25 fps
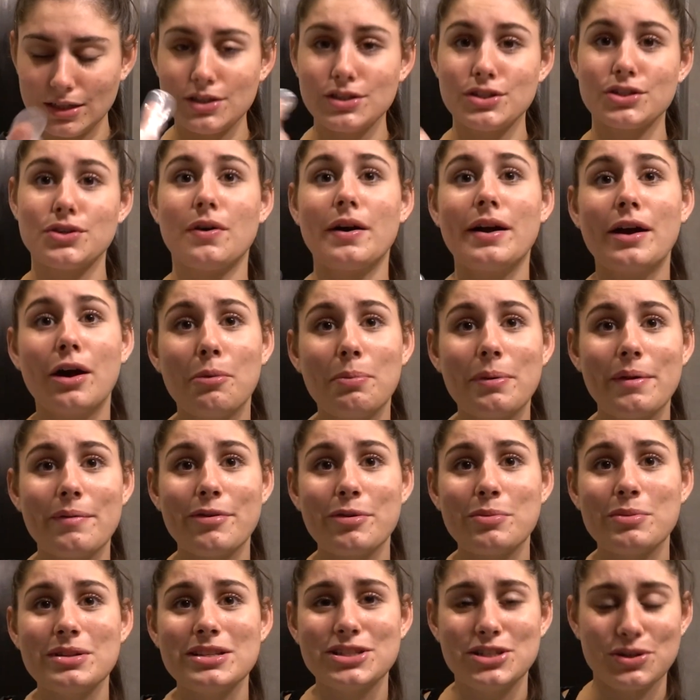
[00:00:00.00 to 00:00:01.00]
So I hope
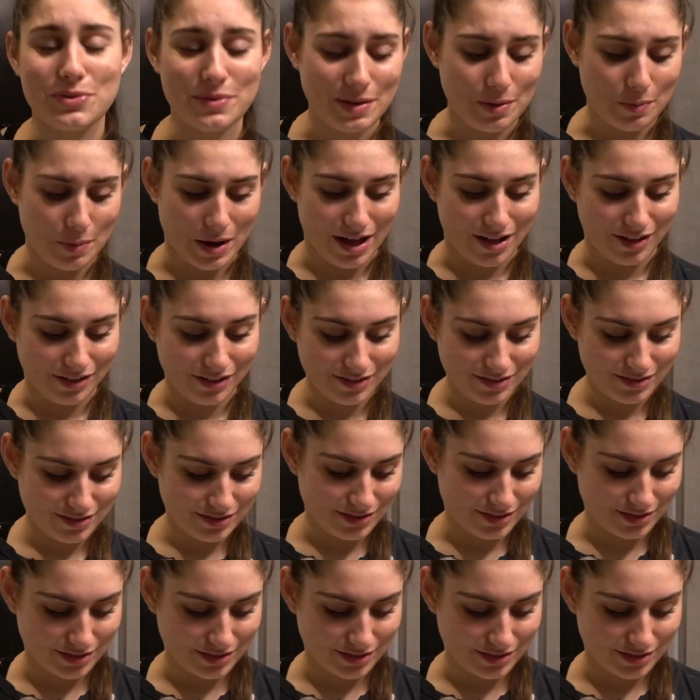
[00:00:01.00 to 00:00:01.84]
everyone's doing well.